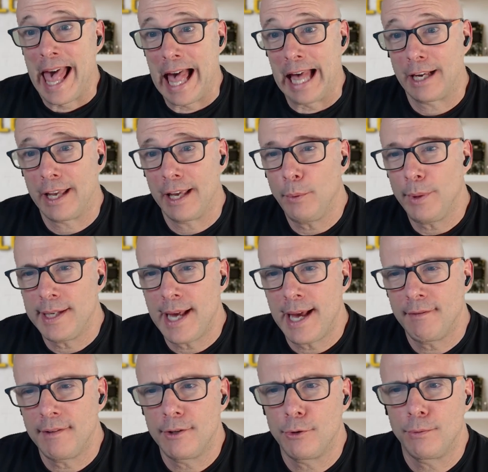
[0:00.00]
Can we
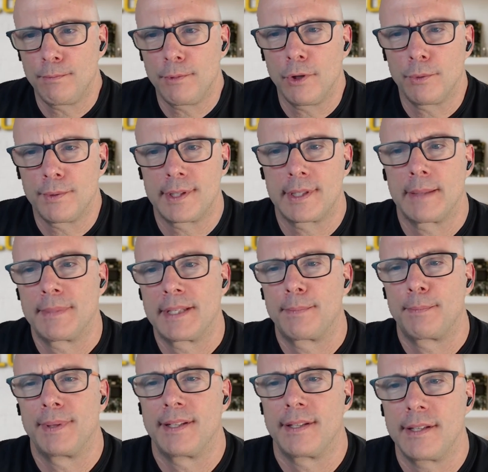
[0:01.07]
dive into some
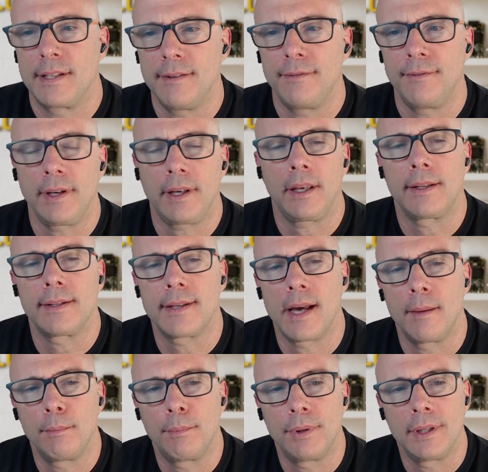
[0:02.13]
specific
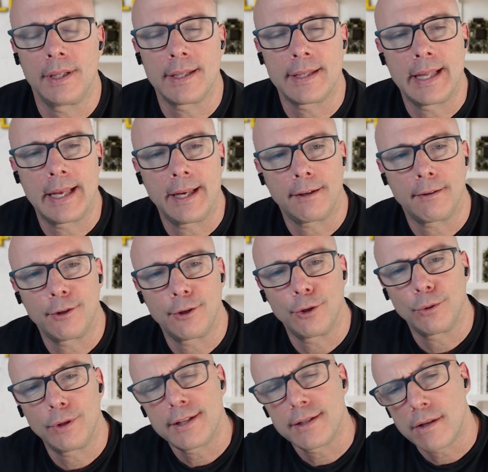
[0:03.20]
examples? Like
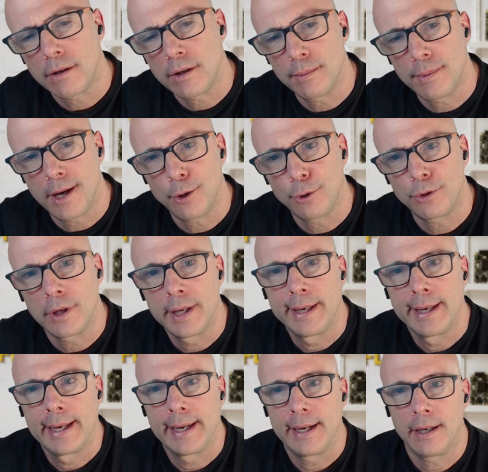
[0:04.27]
let's talk about
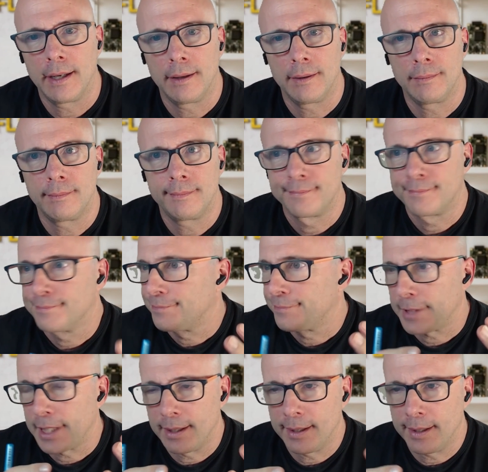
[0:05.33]

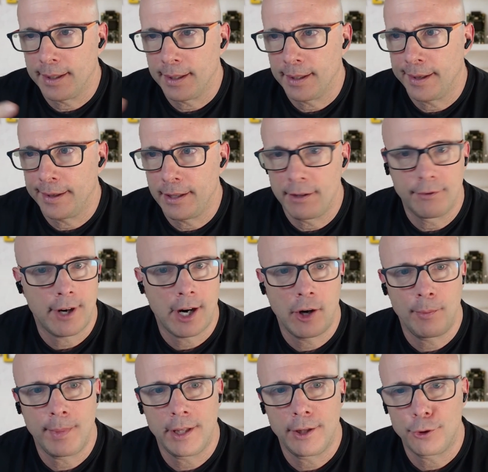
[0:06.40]
an
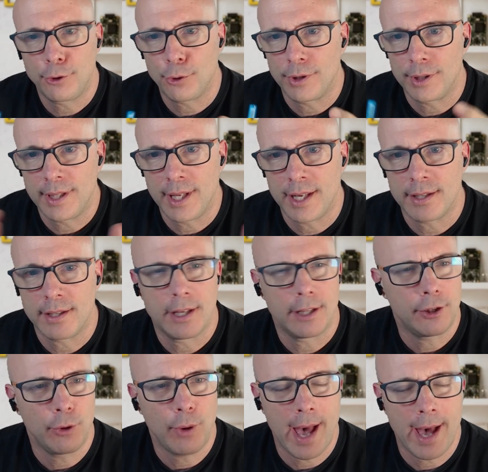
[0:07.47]
environment or a test
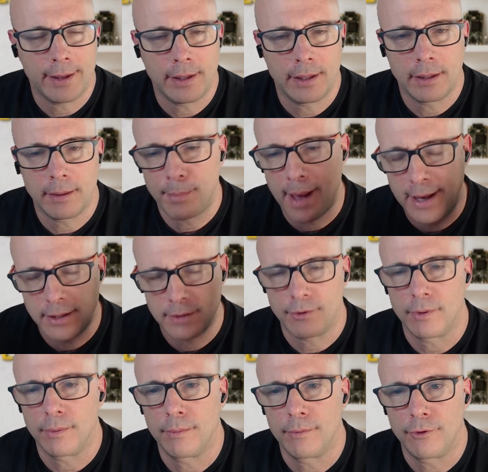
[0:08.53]
that you had in the past
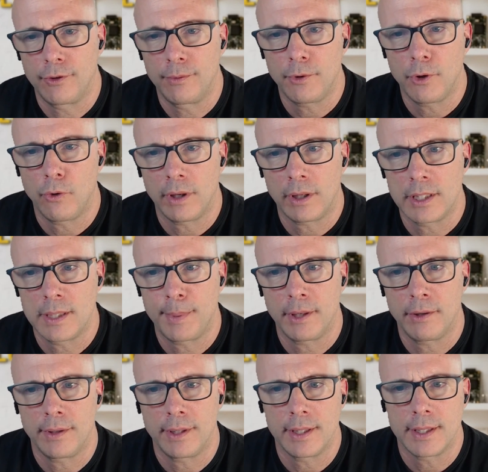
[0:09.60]
from your
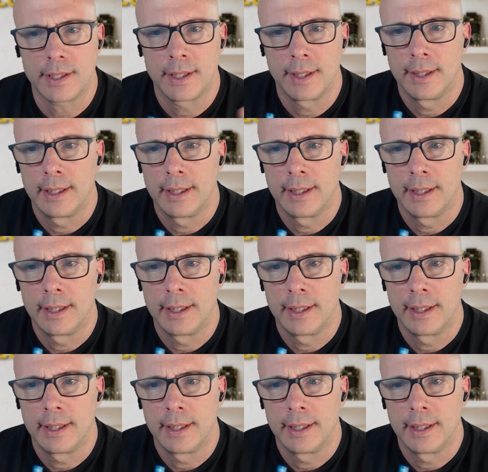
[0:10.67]
experience.